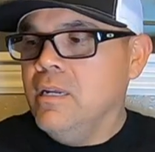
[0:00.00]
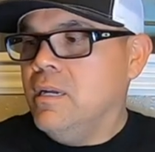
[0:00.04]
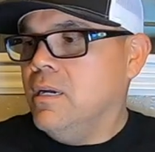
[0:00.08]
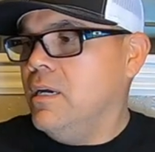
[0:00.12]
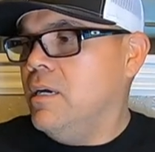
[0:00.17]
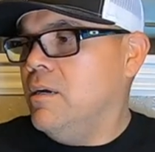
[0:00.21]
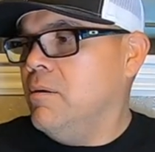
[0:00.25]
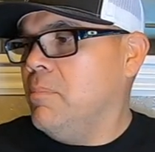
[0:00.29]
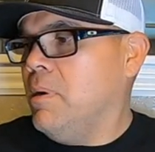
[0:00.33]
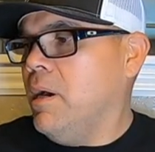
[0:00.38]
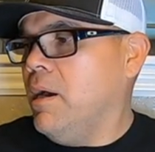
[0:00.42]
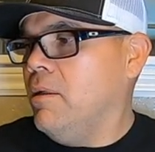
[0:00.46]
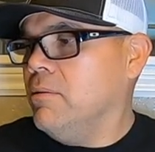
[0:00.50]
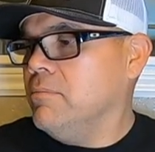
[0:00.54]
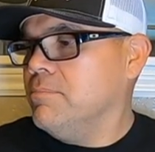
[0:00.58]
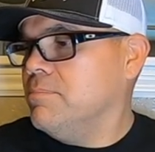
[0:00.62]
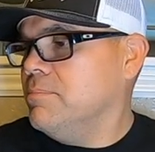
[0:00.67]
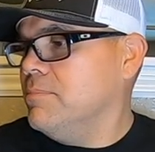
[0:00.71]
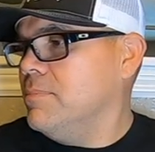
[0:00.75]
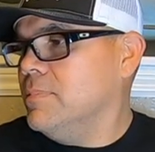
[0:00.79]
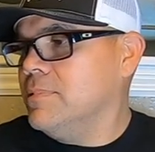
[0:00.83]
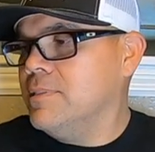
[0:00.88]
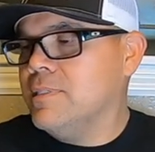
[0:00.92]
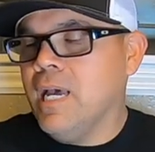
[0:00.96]
Um,
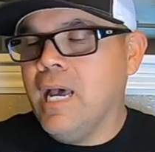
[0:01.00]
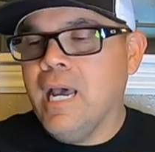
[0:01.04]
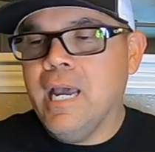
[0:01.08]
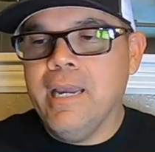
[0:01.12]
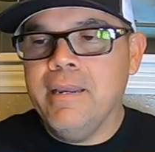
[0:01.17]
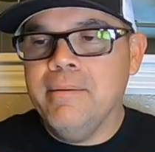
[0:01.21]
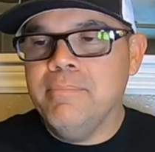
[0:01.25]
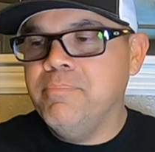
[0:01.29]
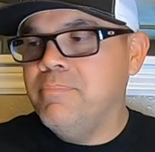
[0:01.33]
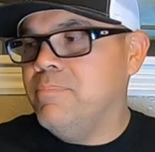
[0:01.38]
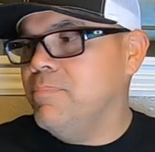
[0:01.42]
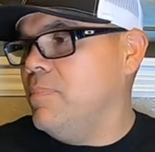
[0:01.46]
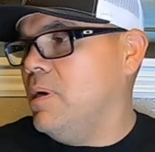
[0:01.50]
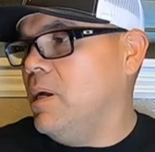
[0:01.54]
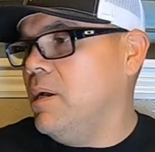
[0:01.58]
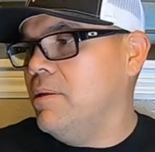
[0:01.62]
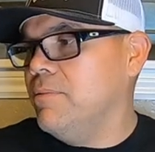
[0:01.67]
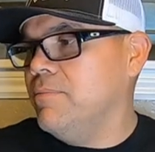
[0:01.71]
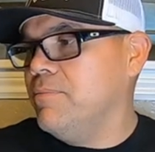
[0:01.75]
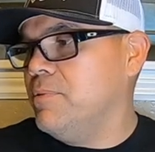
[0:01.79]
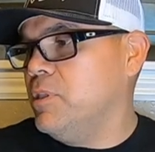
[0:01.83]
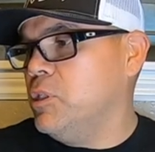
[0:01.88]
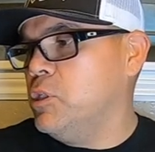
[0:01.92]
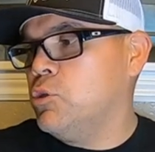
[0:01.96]
I'll tie
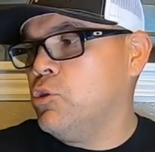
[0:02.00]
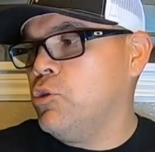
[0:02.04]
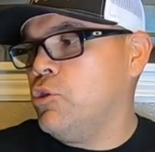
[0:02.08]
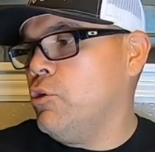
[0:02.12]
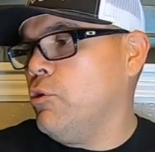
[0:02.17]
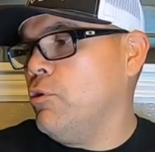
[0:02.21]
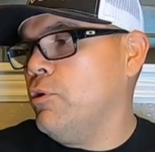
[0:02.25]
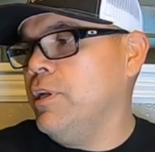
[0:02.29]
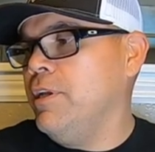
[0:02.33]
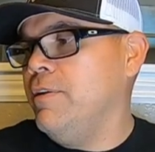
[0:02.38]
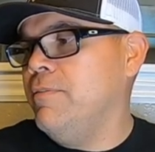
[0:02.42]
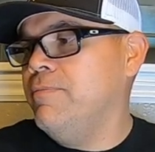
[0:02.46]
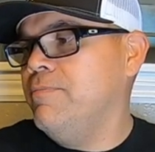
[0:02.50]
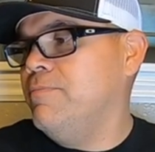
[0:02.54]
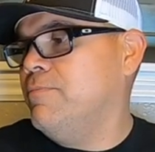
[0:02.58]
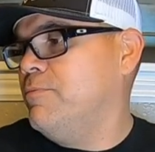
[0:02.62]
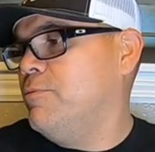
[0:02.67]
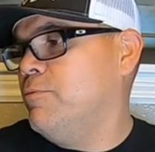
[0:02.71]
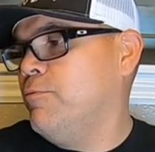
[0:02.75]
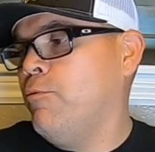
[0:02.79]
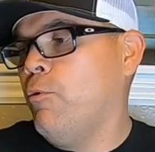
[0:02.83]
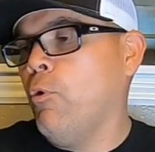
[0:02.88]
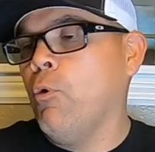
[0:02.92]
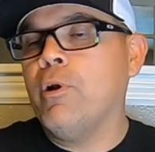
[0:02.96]
30,
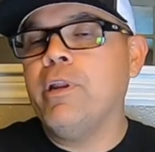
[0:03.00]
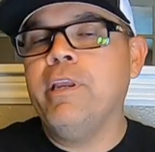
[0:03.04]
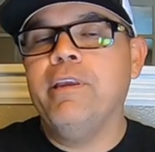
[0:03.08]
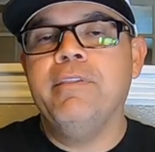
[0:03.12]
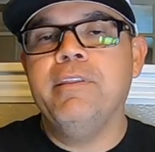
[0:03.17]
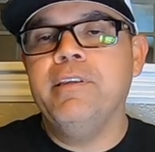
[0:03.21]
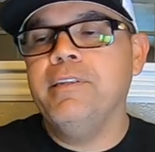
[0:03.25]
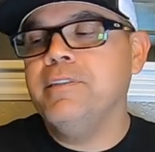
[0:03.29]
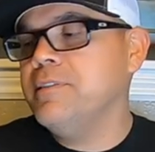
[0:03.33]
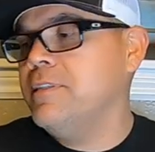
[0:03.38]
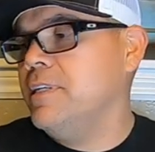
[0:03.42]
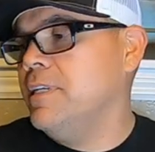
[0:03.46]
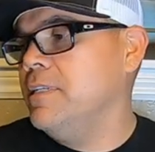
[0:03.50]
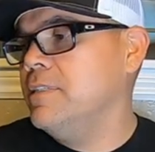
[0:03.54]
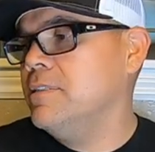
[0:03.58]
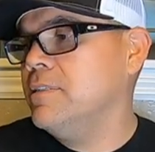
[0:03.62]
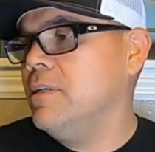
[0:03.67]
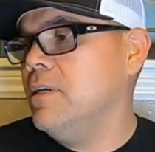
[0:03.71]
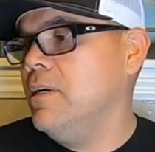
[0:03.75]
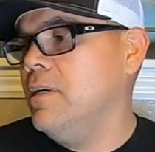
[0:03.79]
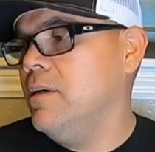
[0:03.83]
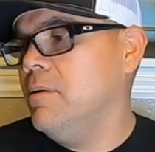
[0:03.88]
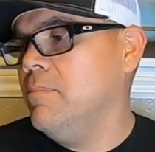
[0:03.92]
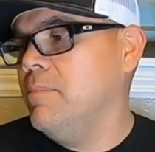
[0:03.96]
40 of these things
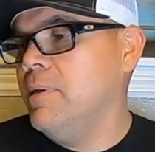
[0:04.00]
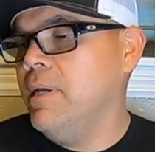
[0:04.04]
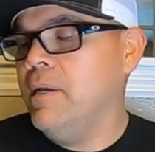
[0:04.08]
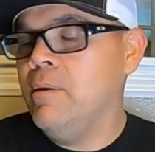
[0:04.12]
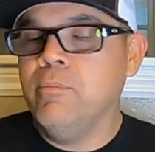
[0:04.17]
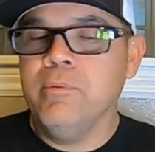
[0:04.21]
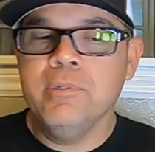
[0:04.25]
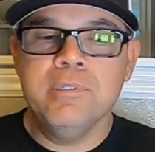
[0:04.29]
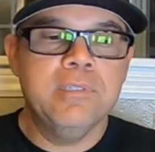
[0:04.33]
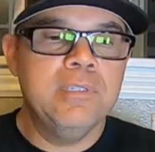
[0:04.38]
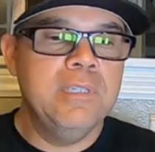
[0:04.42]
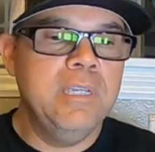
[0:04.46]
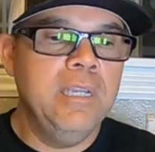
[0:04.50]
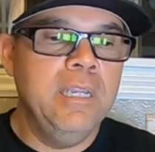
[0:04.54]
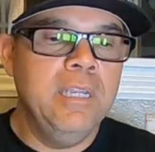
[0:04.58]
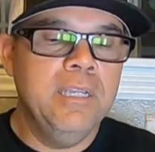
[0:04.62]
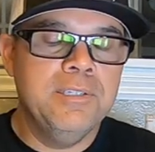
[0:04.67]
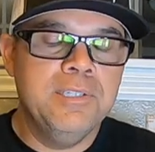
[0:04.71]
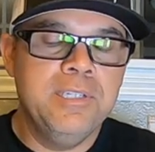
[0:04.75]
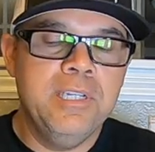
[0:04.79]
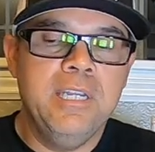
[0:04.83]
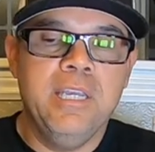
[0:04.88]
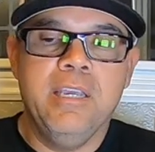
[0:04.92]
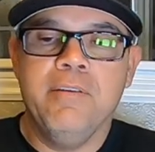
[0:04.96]
um, at one
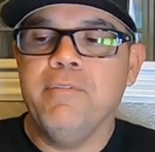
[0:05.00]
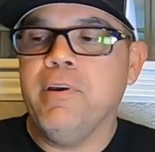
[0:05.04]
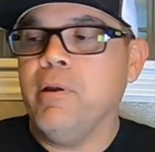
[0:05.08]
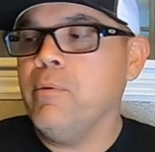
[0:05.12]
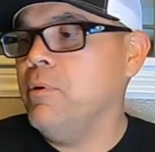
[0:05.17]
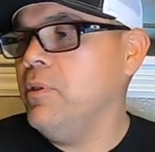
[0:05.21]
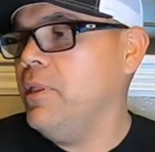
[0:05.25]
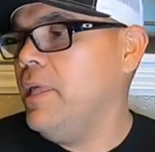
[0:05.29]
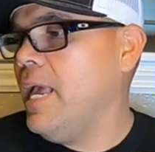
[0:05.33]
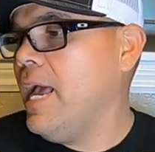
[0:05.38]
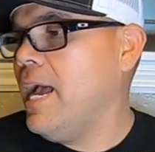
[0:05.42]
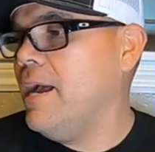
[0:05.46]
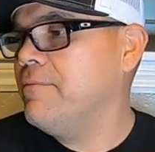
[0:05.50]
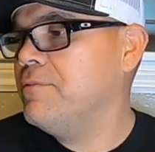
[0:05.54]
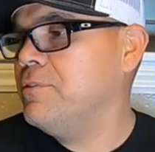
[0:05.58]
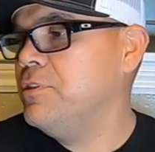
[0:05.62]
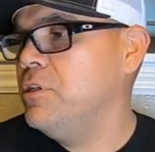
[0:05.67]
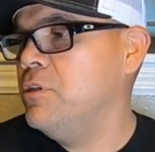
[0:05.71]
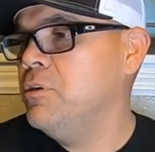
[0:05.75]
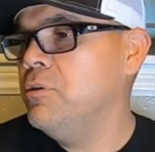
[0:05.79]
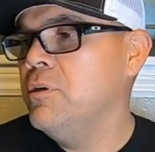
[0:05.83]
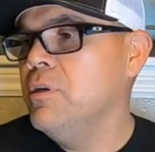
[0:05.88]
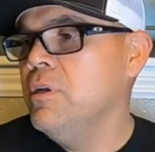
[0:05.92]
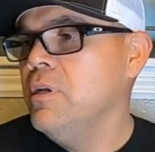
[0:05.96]
sitting if I really have
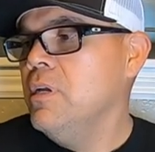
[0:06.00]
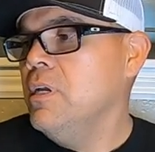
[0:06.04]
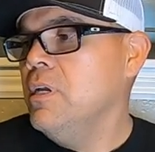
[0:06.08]
to.